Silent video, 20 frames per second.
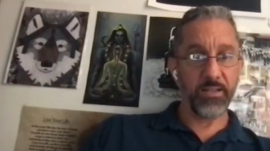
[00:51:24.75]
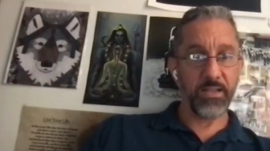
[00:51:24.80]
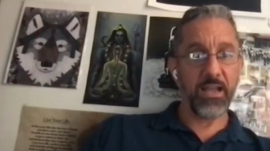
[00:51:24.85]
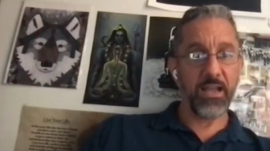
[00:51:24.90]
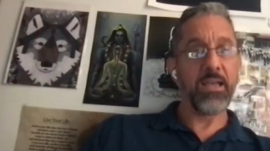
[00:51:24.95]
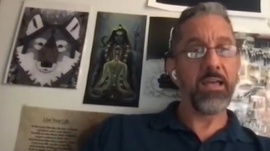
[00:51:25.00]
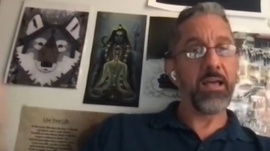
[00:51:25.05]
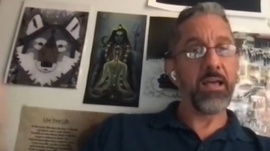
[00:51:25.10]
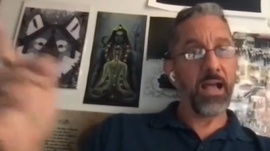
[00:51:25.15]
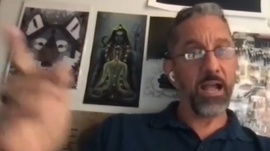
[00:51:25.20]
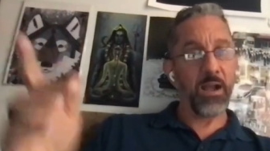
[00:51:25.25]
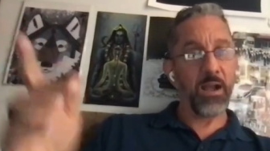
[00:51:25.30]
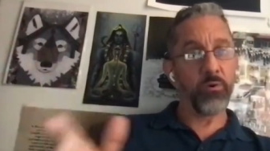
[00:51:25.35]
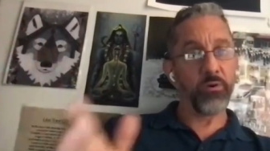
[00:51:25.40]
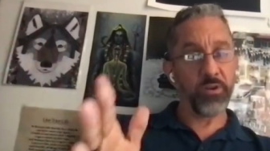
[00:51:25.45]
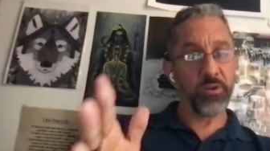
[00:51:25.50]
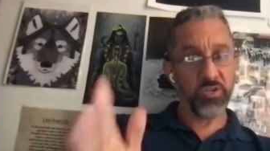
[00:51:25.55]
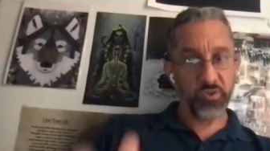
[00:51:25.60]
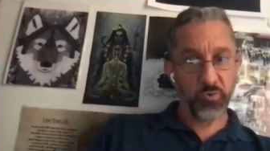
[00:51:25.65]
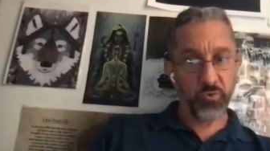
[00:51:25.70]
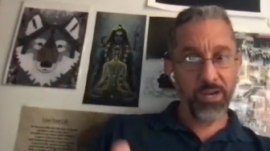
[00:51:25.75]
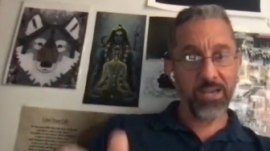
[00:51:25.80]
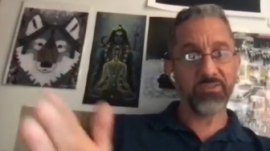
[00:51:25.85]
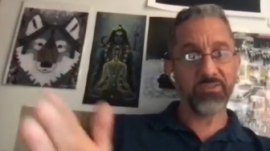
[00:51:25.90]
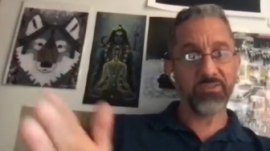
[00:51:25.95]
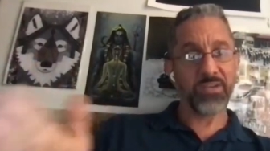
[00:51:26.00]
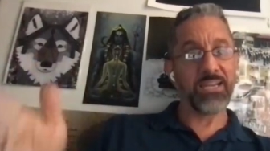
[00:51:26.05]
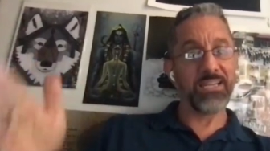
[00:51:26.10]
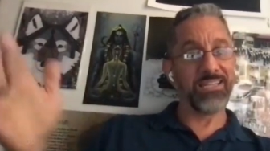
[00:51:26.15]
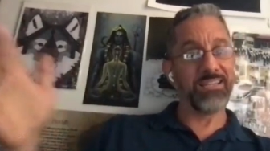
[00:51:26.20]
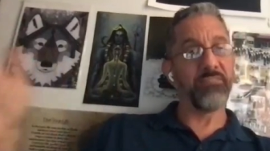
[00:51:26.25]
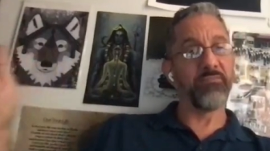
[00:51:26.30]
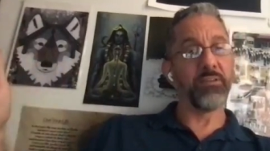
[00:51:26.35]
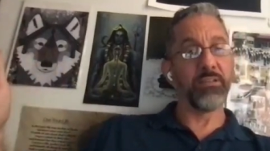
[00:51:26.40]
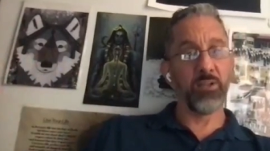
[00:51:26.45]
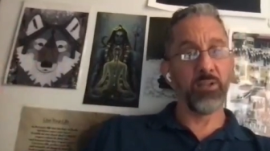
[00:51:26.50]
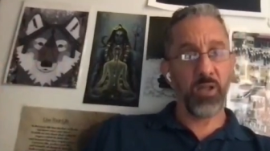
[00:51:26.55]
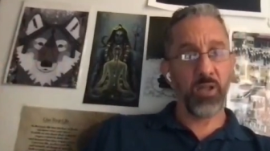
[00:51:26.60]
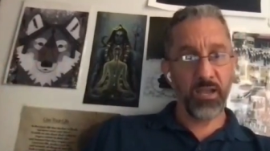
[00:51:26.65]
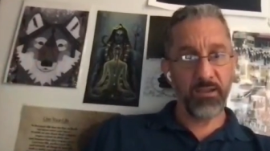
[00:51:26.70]
Like I want to train so I can live
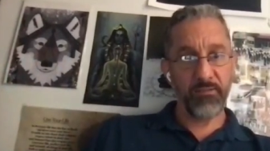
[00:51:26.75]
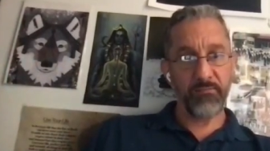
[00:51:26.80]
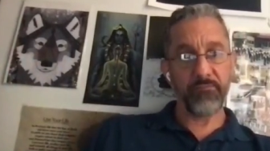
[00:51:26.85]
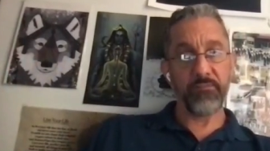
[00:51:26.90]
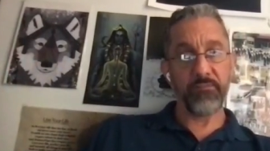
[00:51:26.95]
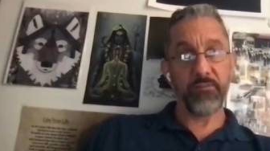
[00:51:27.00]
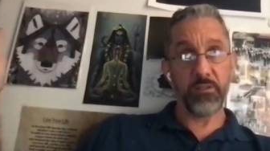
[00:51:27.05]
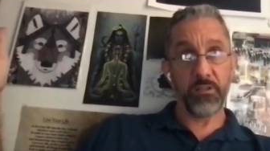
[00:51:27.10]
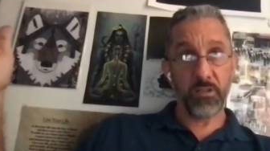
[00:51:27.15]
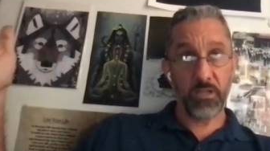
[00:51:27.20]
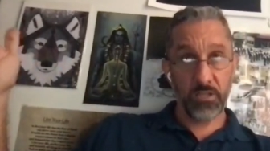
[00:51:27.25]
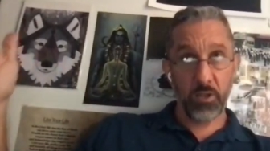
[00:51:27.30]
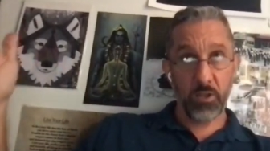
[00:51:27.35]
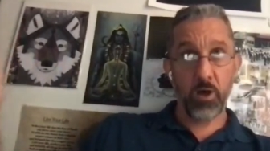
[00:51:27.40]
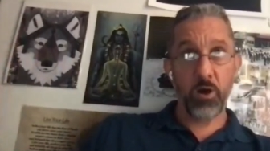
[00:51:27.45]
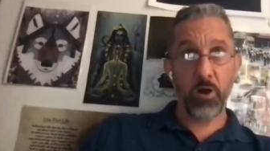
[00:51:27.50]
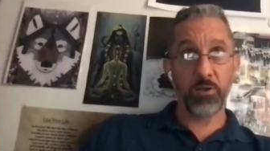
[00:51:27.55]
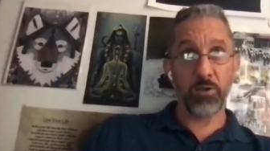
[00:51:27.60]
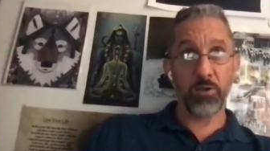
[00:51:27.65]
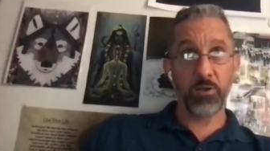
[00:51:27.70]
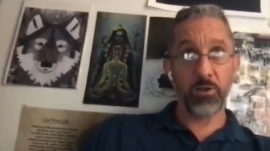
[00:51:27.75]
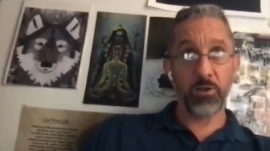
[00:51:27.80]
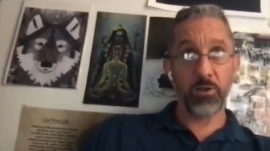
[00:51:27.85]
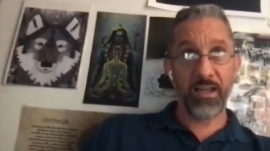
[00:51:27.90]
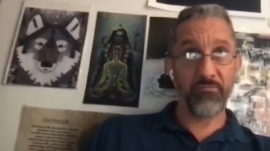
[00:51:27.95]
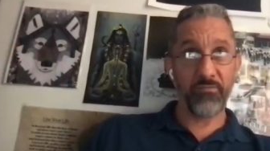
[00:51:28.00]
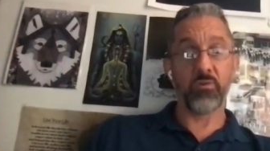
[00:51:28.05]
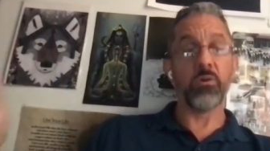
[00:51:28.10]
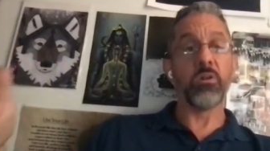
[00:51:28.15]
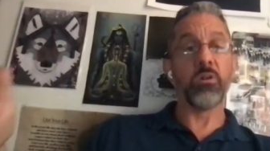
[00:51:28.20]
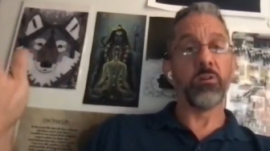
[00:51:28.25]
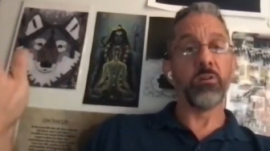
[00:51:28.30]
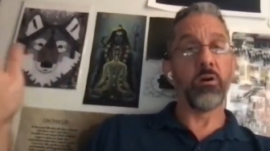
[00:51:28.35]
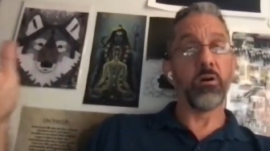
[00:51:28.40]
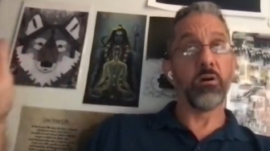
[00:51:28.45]
a long life